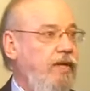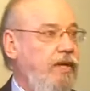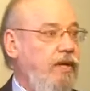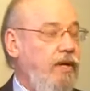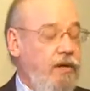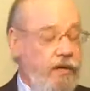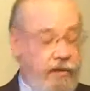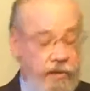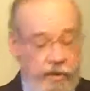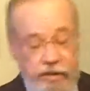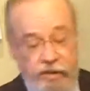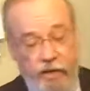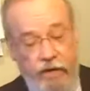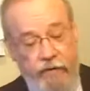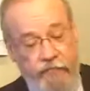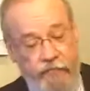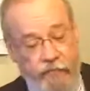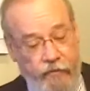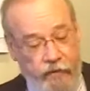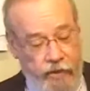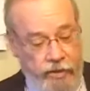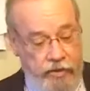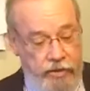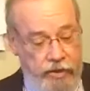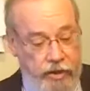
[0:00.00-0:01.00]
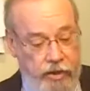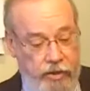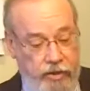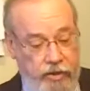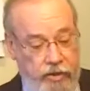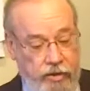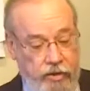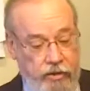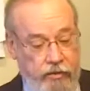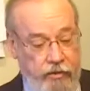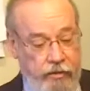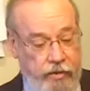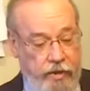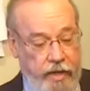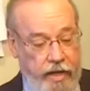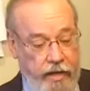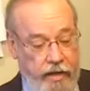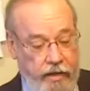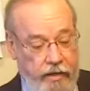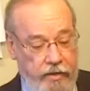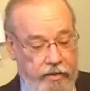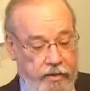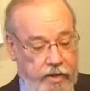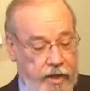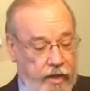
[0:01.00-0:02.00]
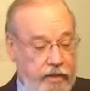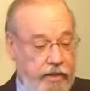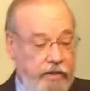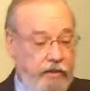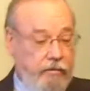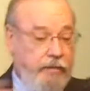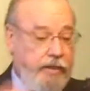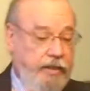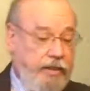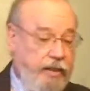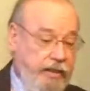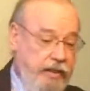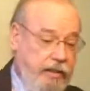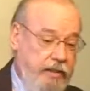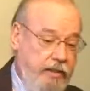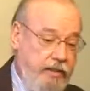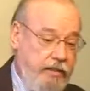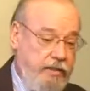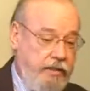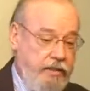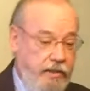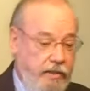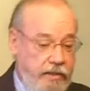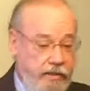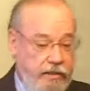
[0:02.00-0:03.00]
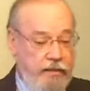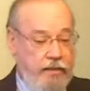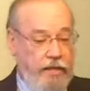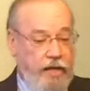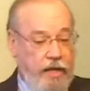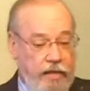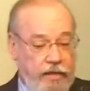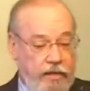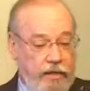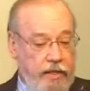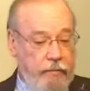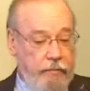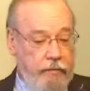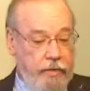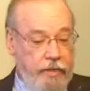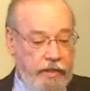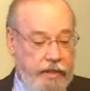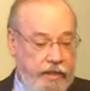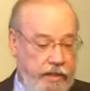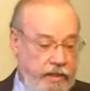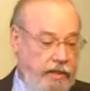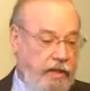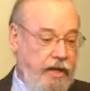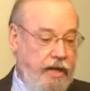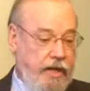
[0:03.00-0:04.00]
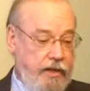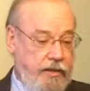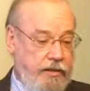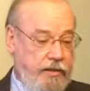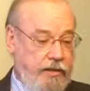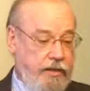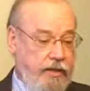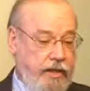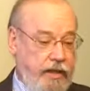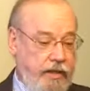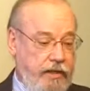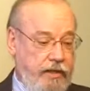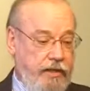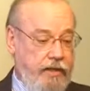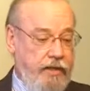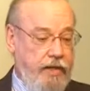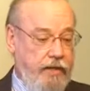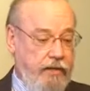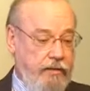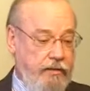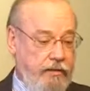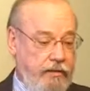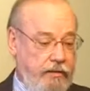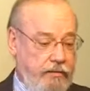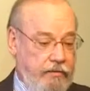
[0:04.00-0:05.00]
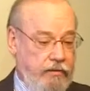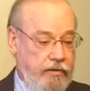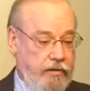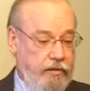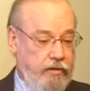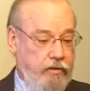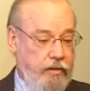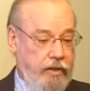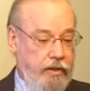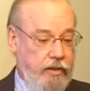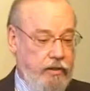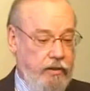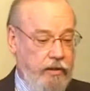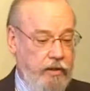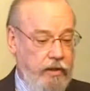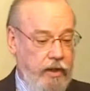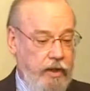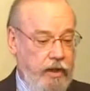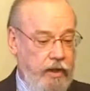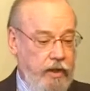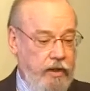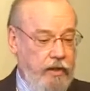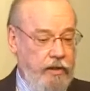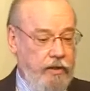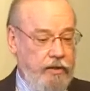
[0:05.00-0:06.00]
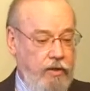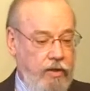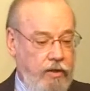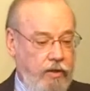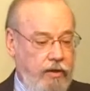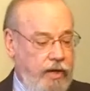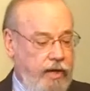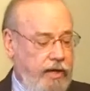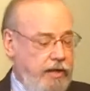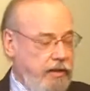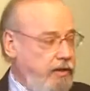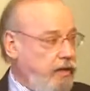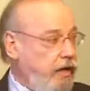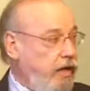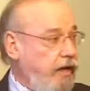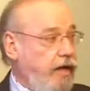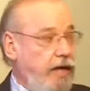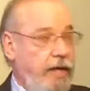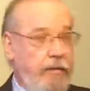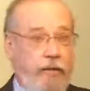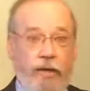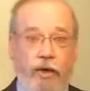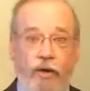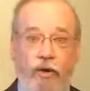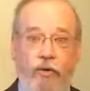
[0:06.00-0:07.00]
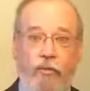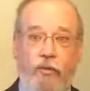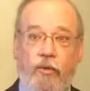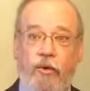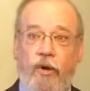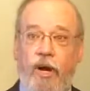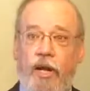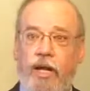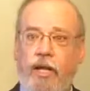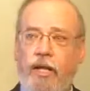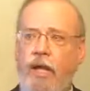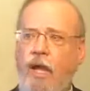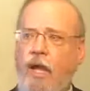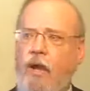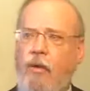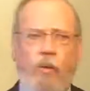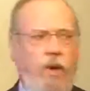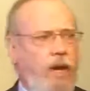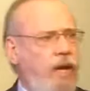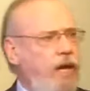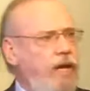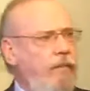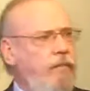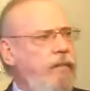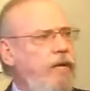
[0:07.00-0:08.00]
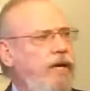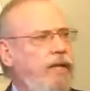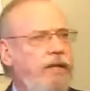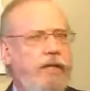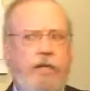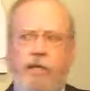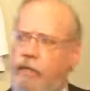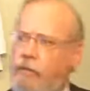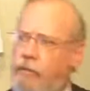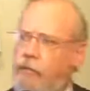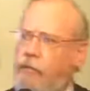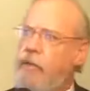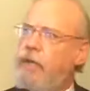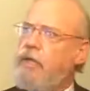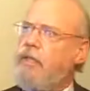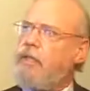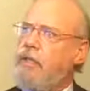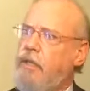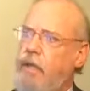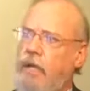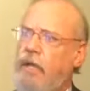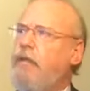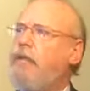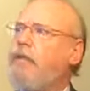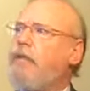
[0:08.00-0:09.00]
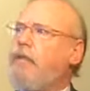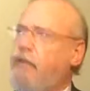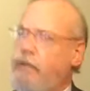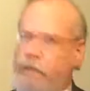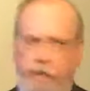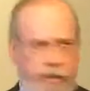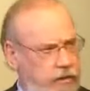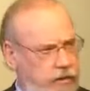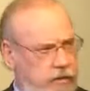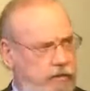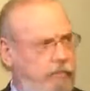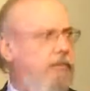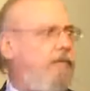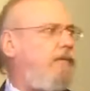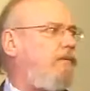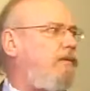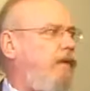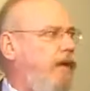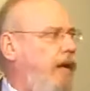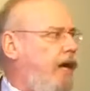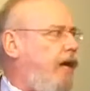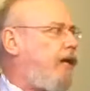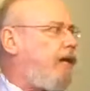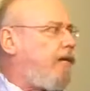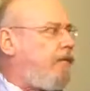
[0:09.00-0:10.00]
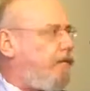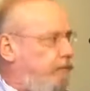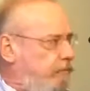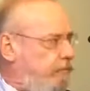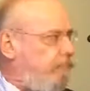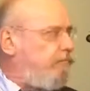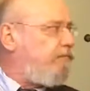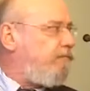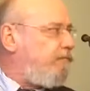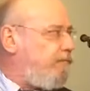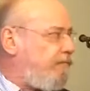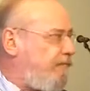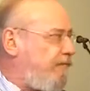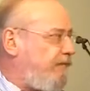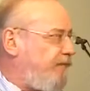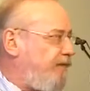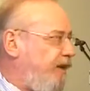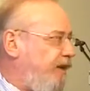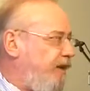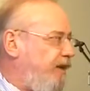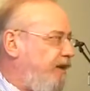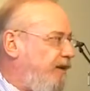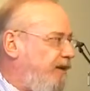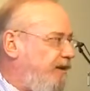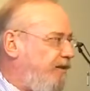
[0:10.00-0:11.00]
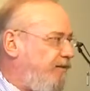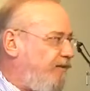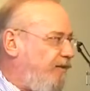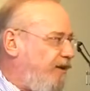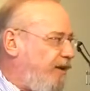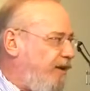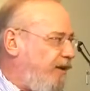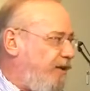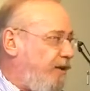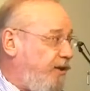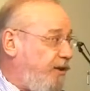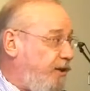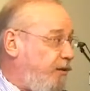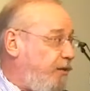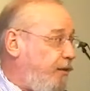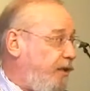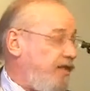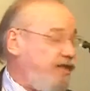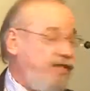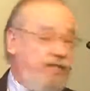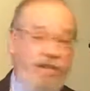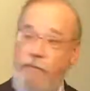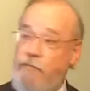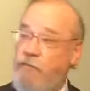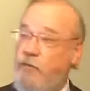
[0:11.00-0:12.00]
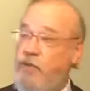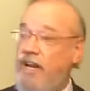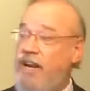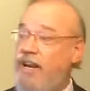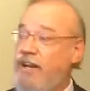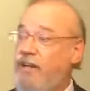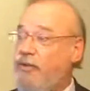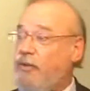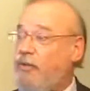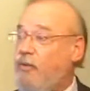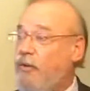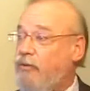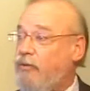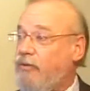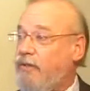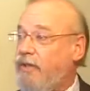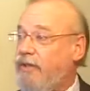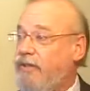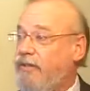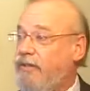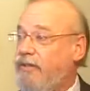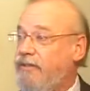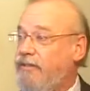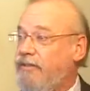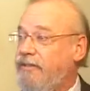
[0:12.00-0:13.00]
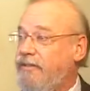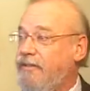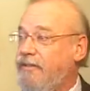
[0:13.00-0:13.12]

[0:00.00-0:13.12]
You know, this is our first Easter without our son because he's locked up in detox and can't get out this week. So last night I'm at home crying. Well, I'm not going to praise God until he's through that. Well, then there'll be something else, won't there?